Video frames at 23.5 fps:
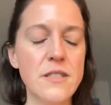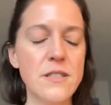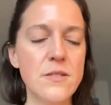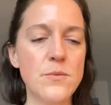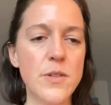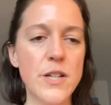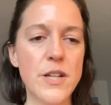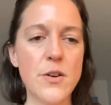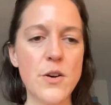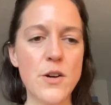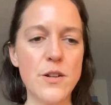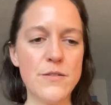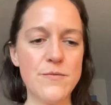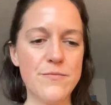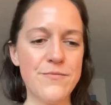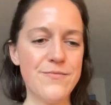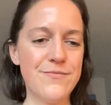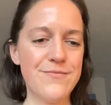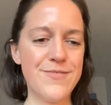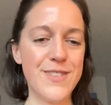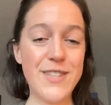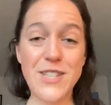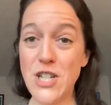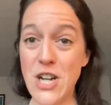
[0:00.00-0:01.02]
you call it?
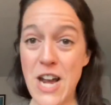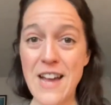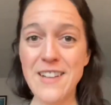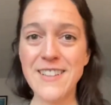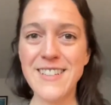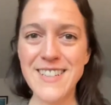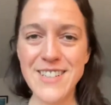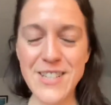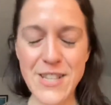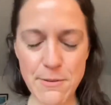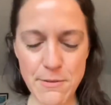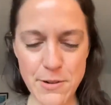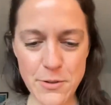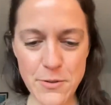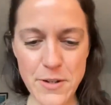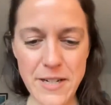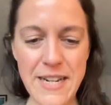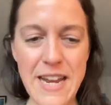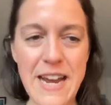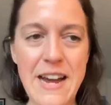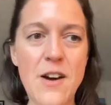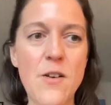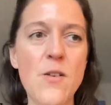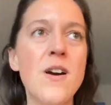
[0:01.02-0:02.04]
The challenge that we're doing
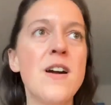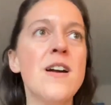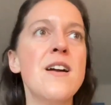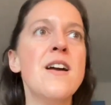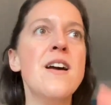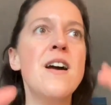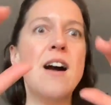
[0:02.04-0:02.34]
now.